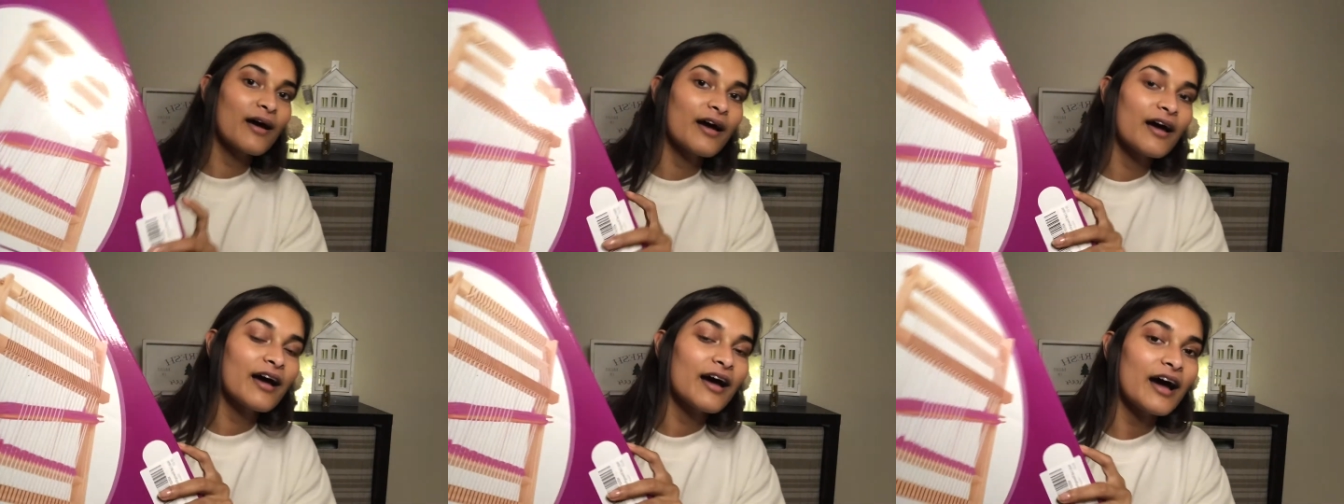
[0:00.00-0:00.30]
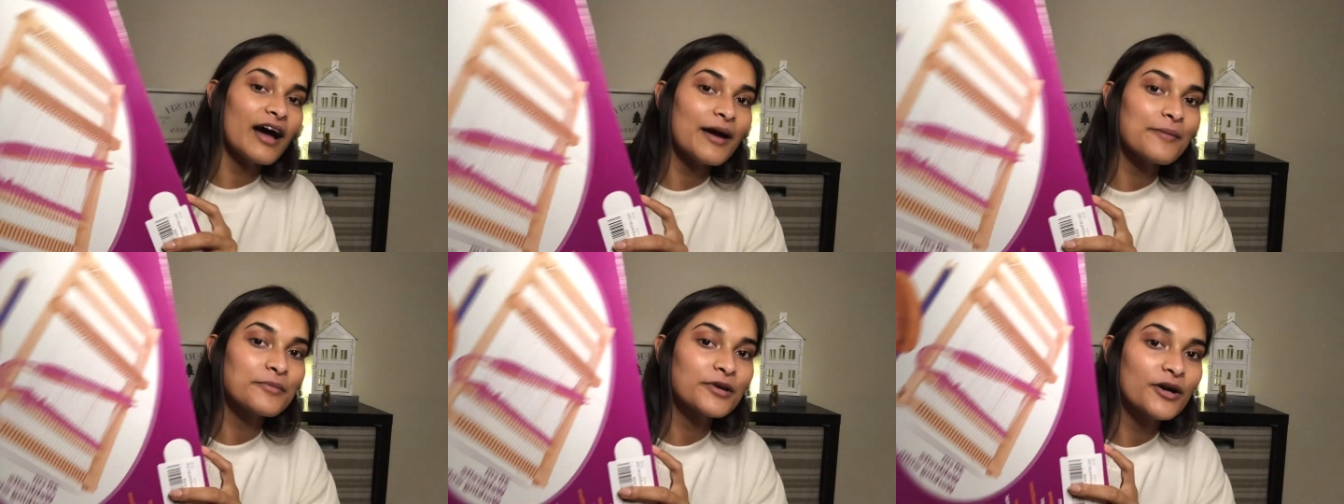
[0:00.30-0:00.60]

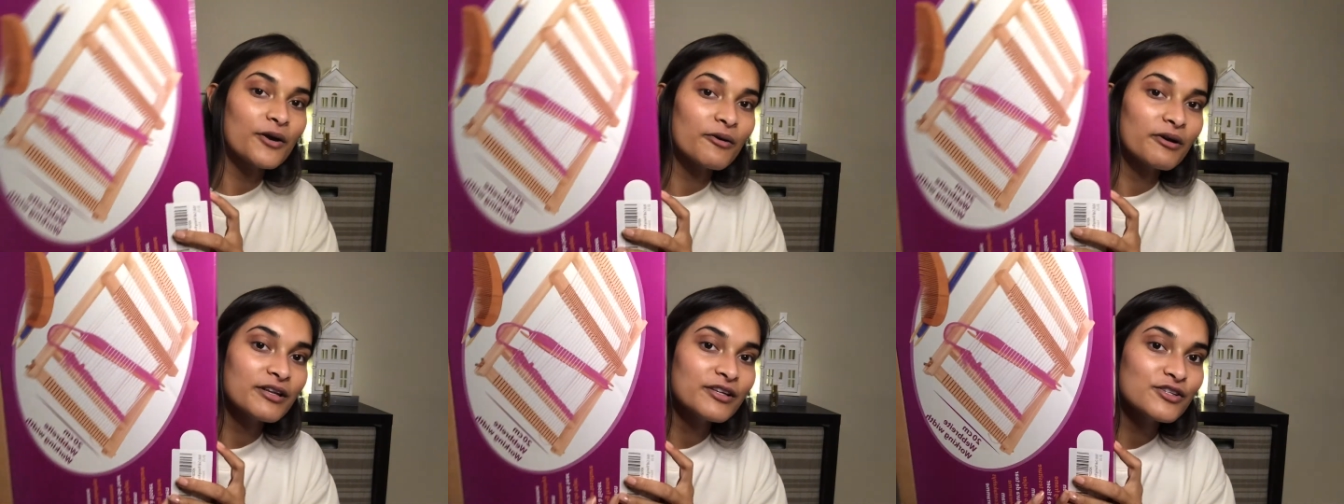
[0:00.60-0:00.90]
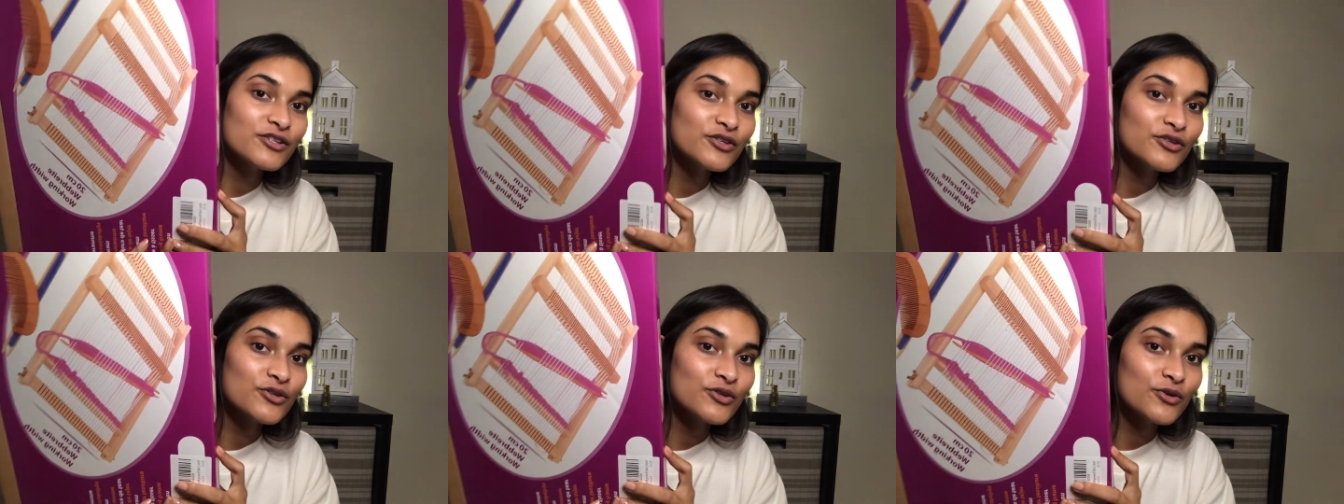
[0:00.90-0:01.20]
I'm going
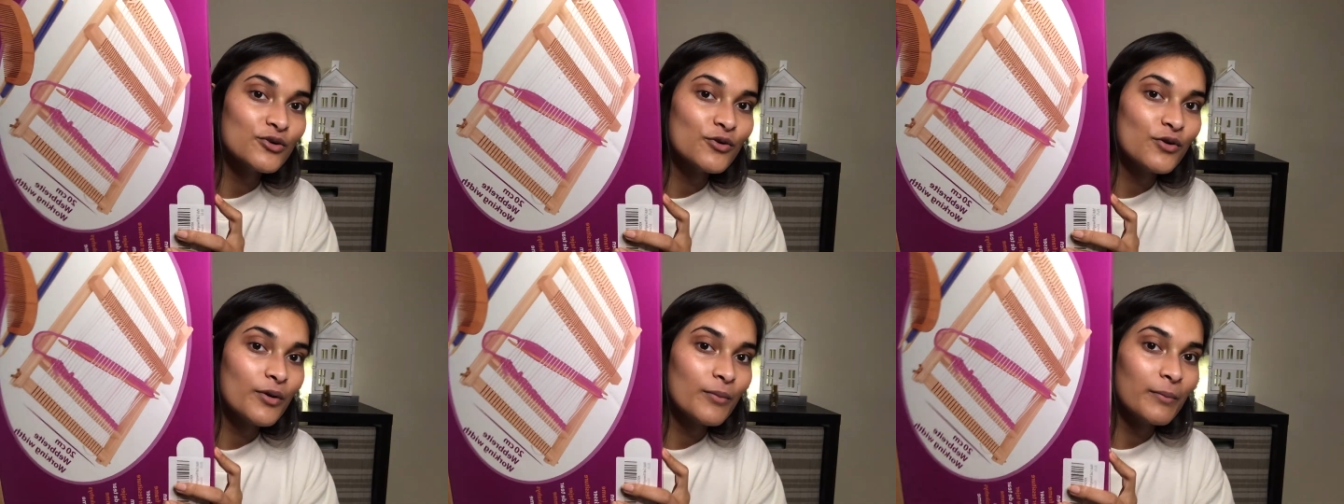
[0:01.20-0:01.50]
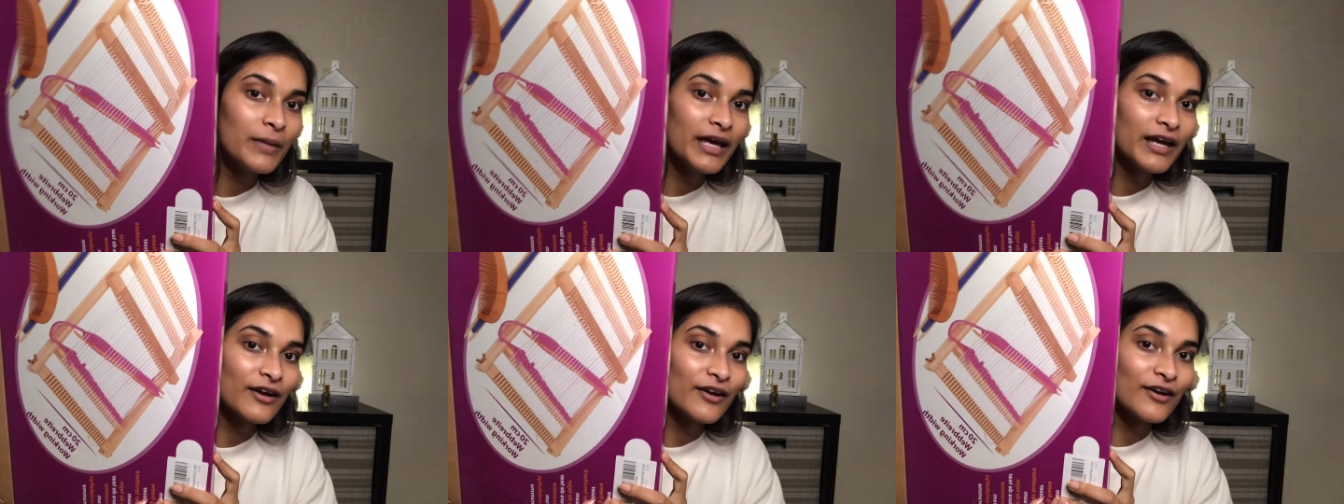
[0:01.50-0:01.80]
to
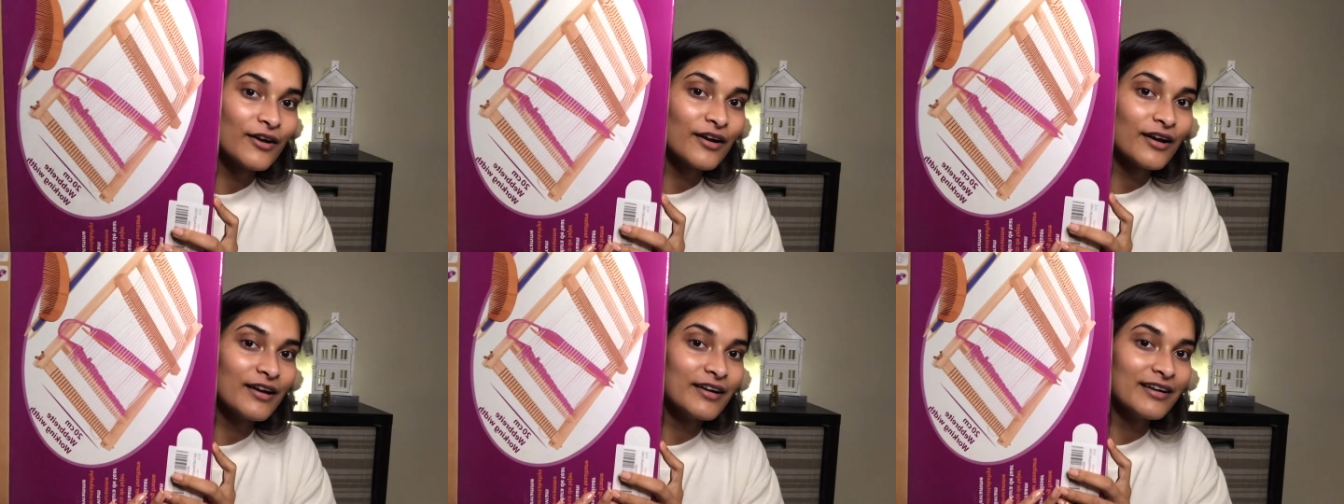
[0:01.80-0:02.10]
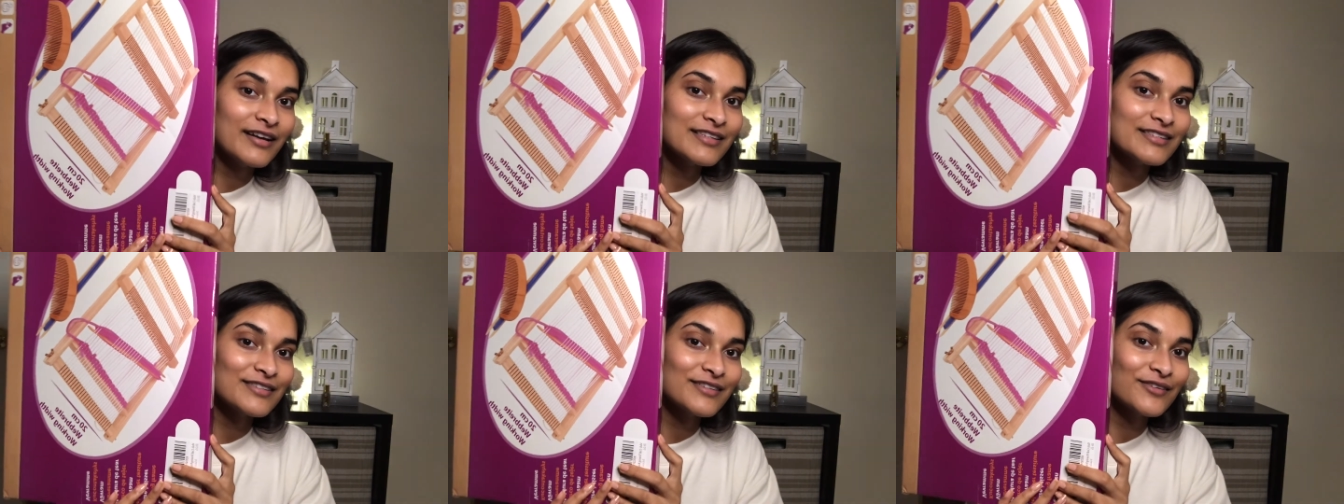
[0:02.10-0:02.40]
make her a
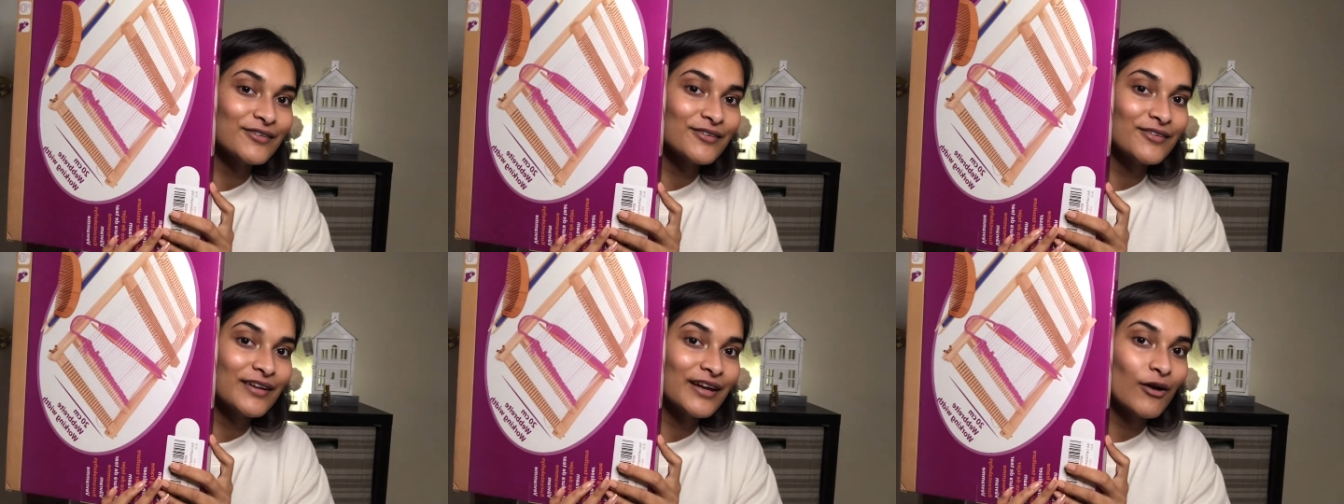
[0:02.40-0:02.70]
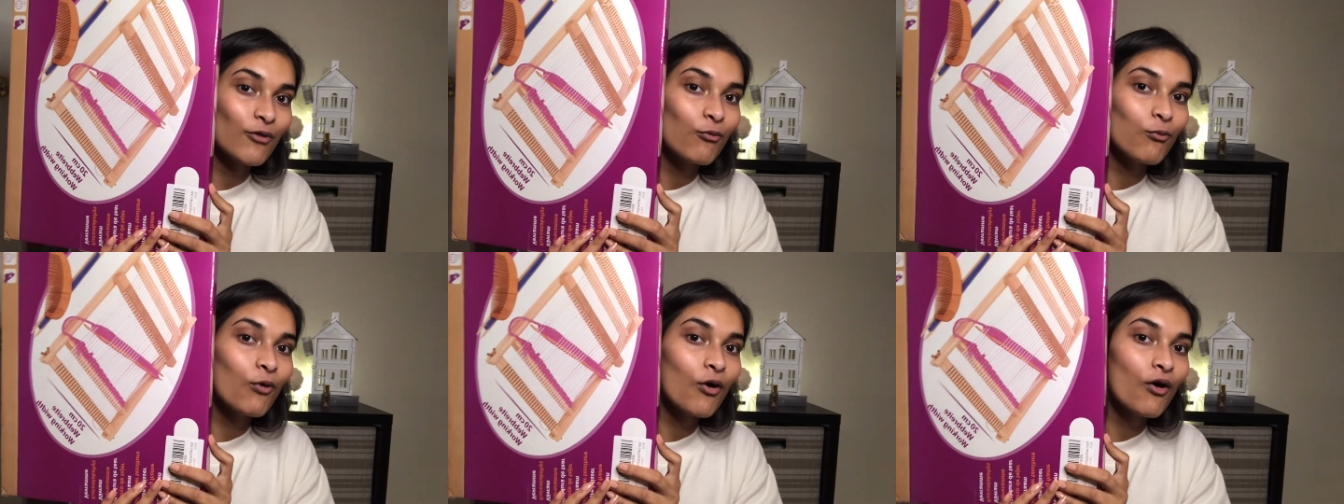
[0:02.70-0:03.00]
nice little like
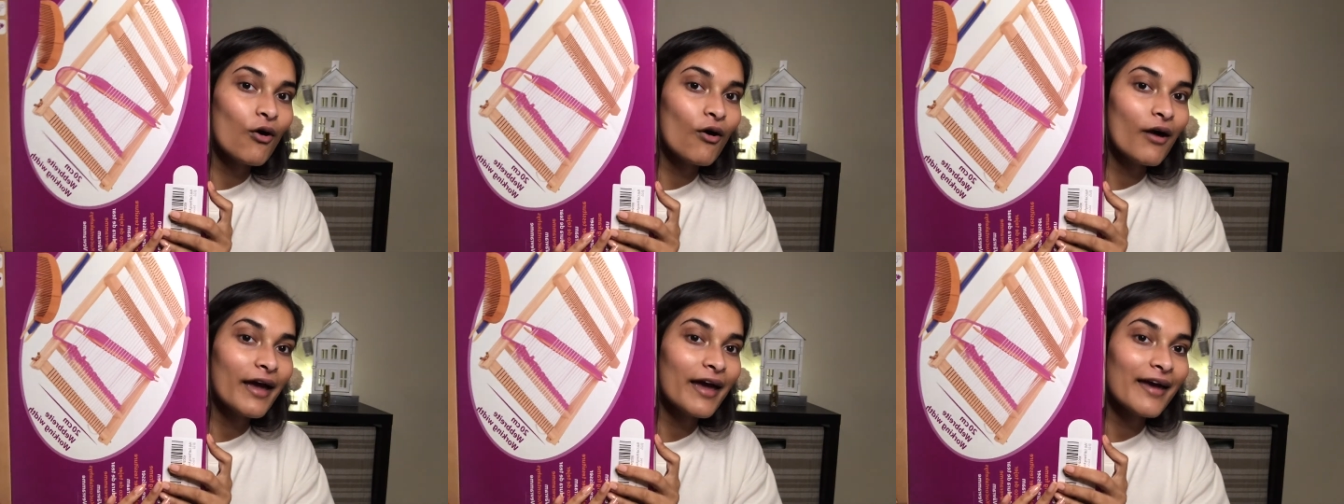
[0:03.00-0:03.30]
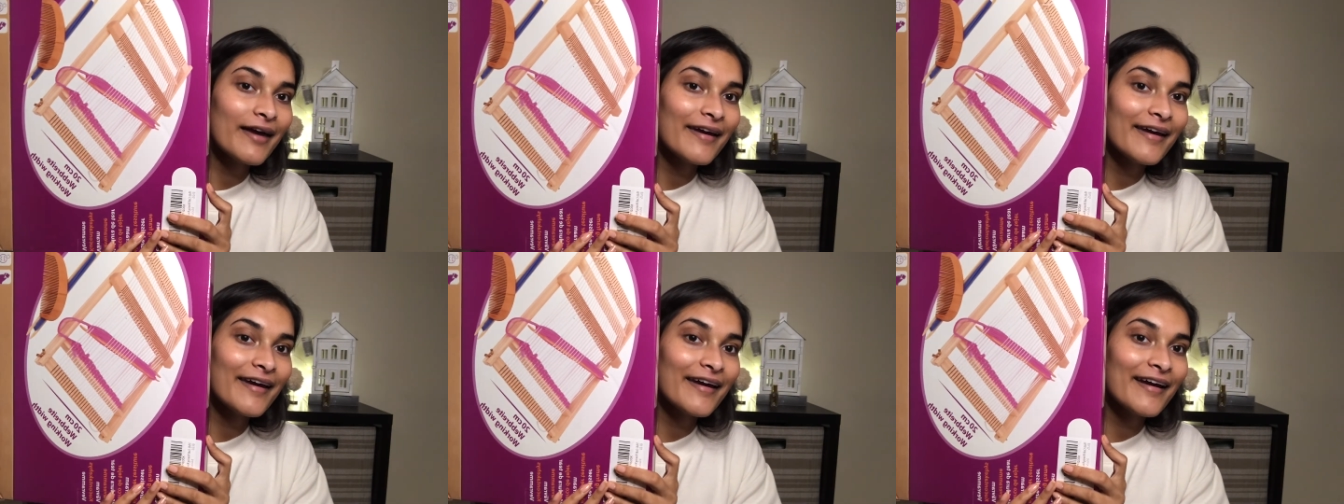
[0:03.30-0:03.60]
wall
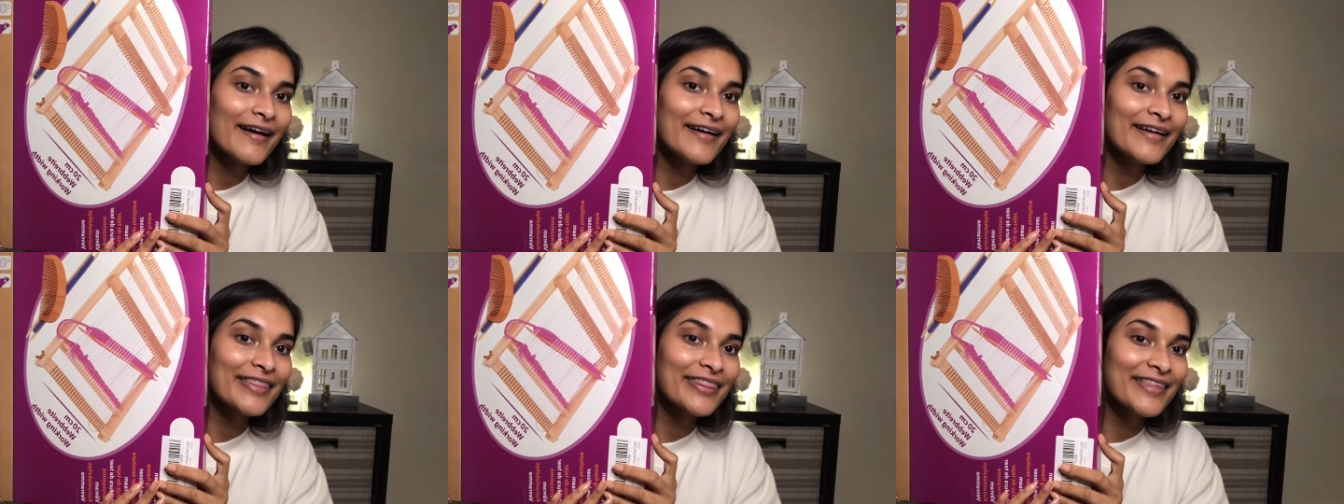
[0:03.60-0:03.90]
hanging